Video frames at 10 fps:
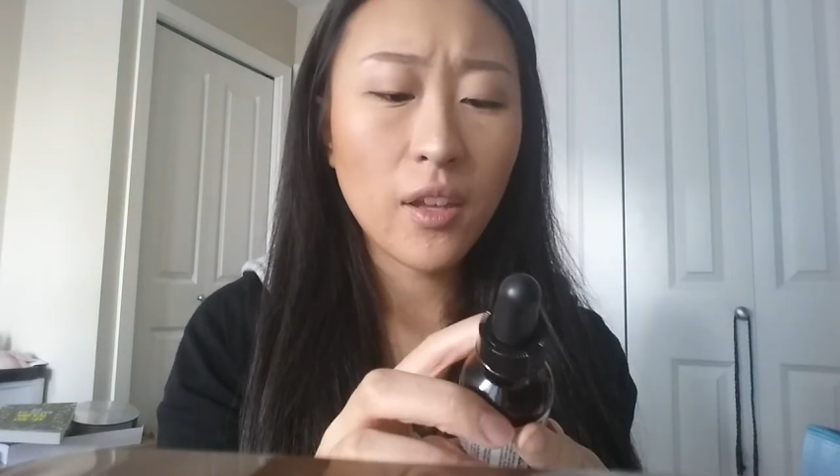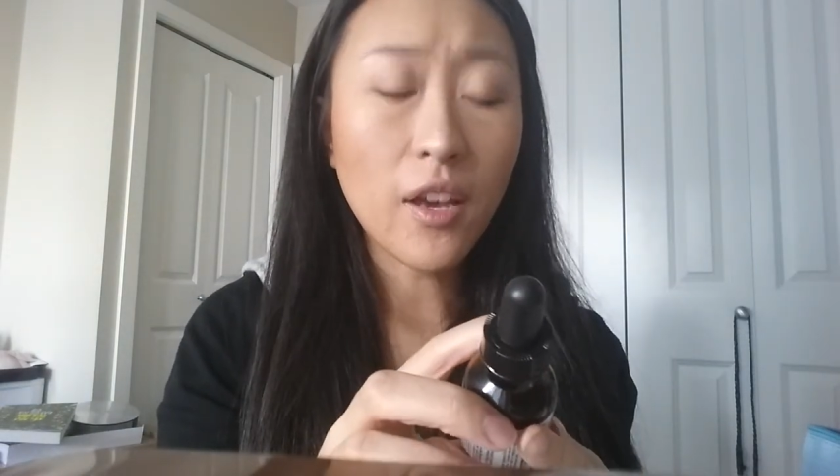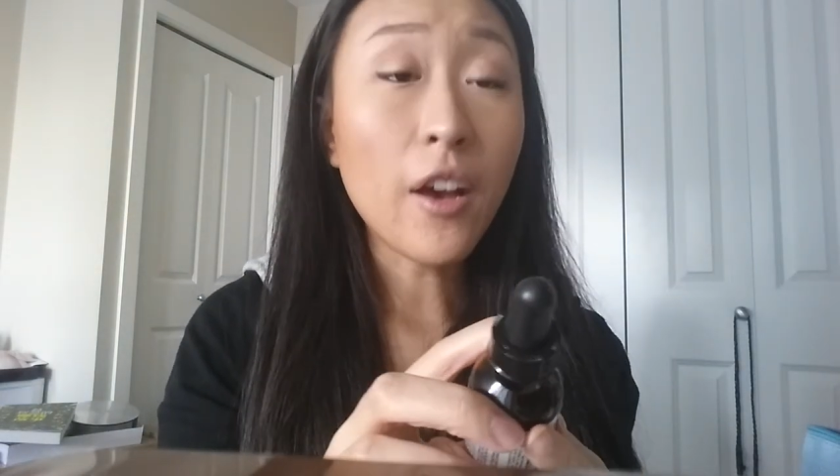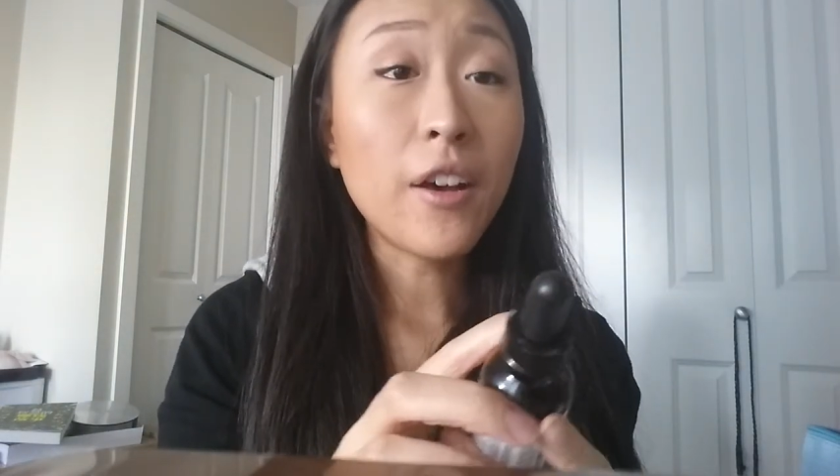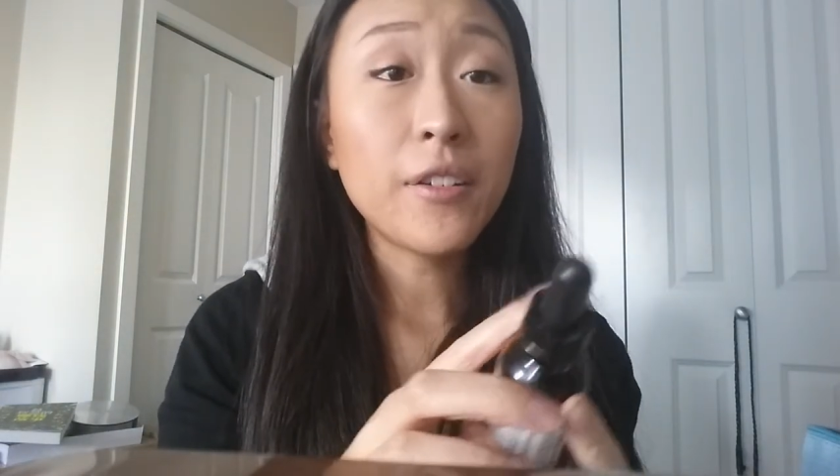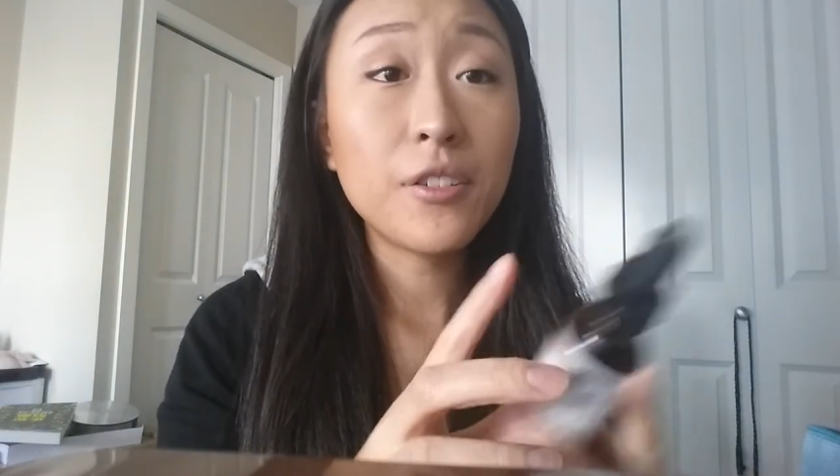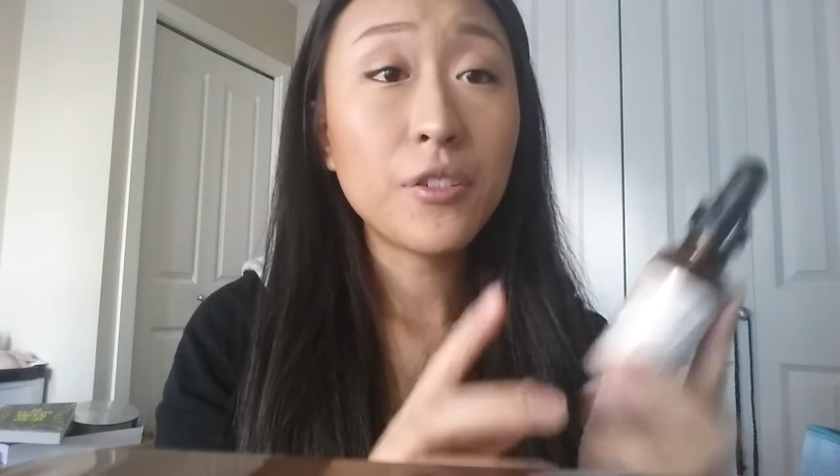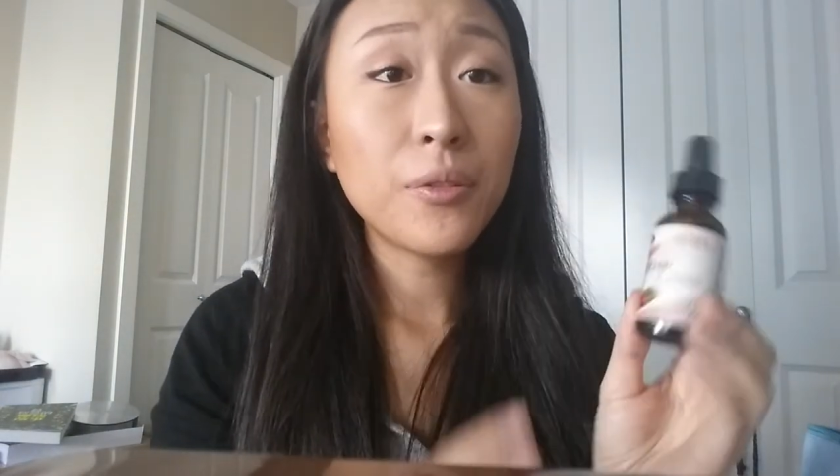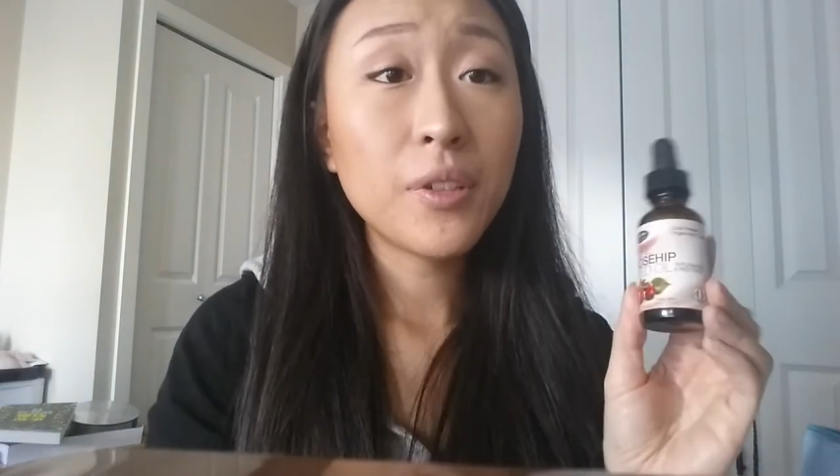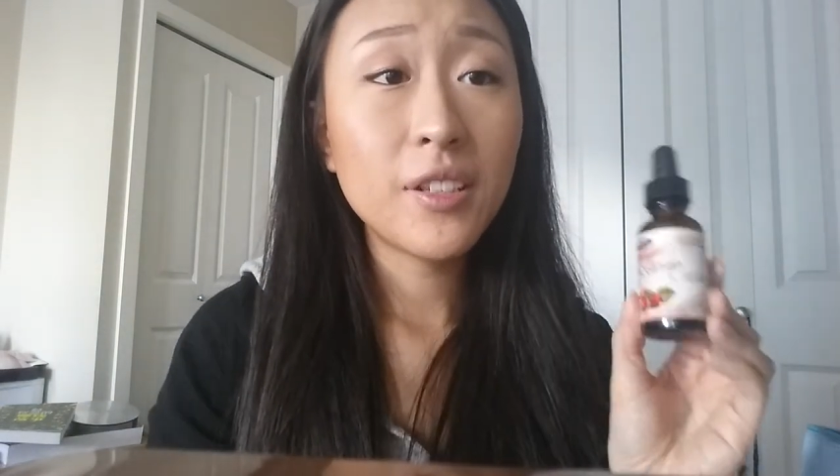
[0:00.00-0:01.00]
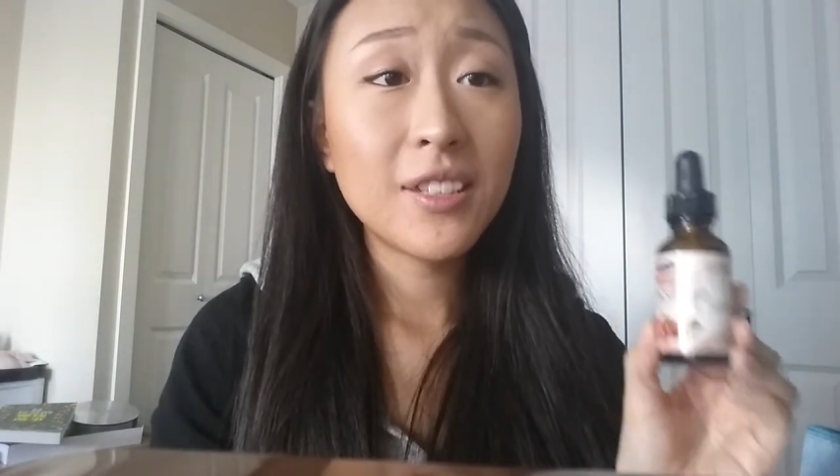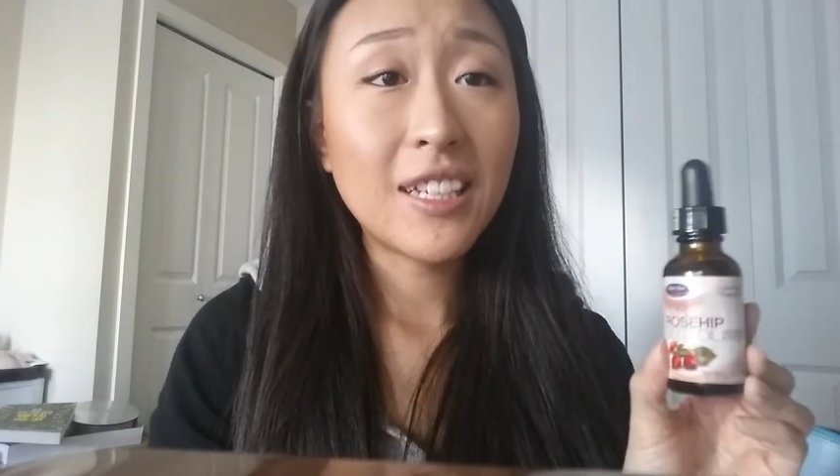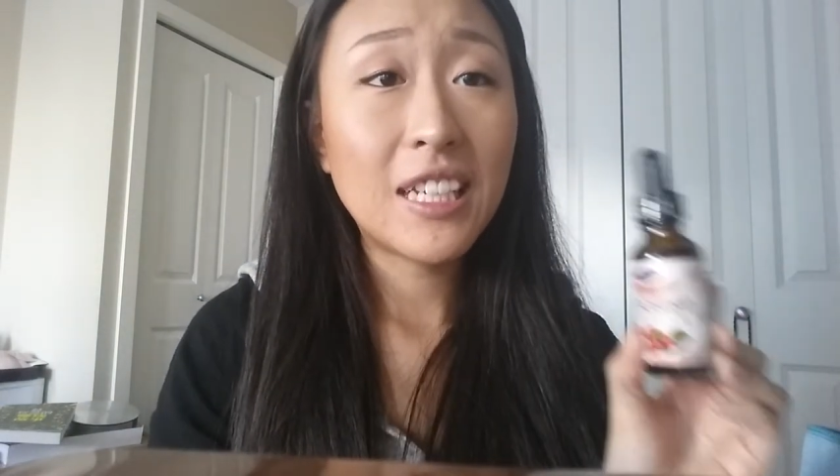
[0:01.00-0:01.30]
yeah, you know what?